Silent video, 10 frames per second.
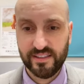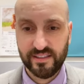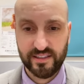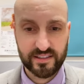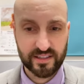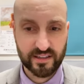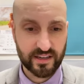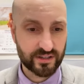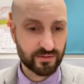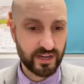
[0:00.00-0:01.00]
Let's look
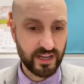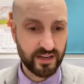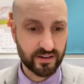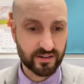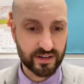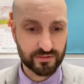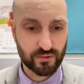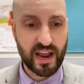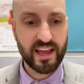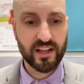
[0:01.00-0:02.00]
at 28 across.
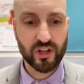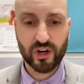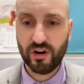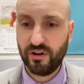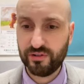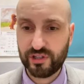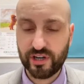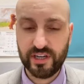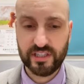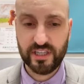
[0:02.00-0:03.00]
Wrangler
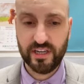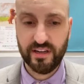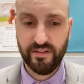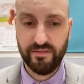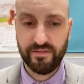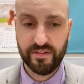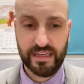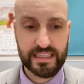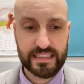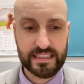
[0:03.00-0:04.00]
alternative.
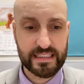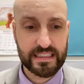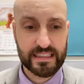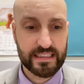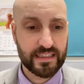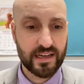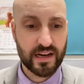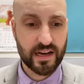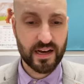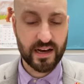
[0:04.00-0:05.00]

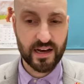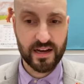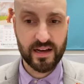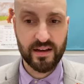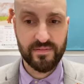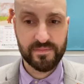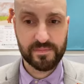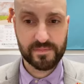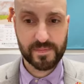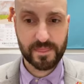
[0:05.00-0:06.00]
I'm
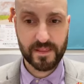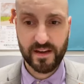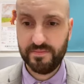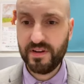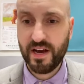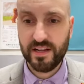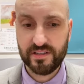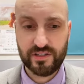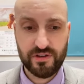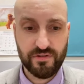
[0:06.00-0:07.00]
not
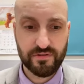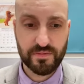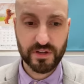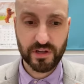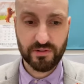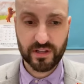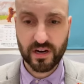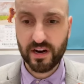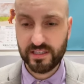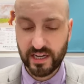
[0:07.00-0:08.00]
too familiar with
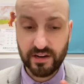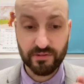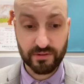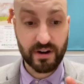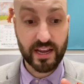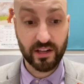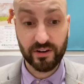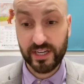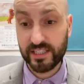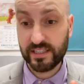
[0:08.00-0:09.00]
cars. I know the
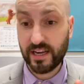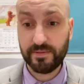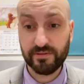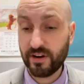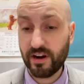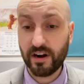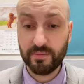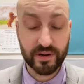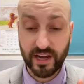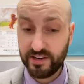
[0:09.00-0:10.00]
Wrangler is a type of car,
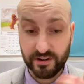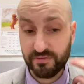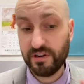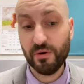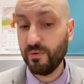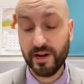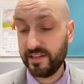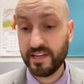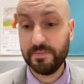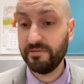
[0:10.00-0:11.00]
but I don't know what
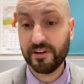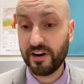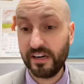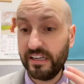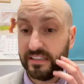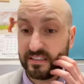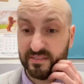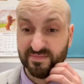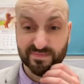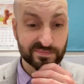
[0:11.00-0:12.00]
type of car it is.
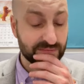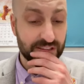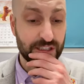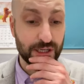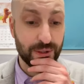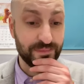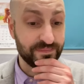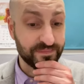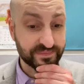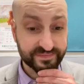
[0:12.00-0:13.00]
So,
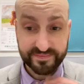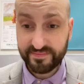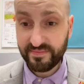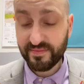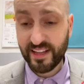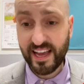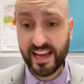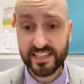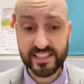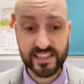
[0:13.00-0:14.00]

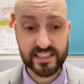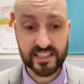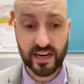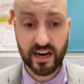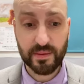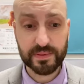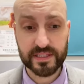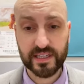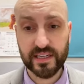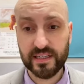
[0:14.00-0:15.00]
acid's
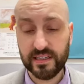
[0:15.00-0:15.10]
opposite.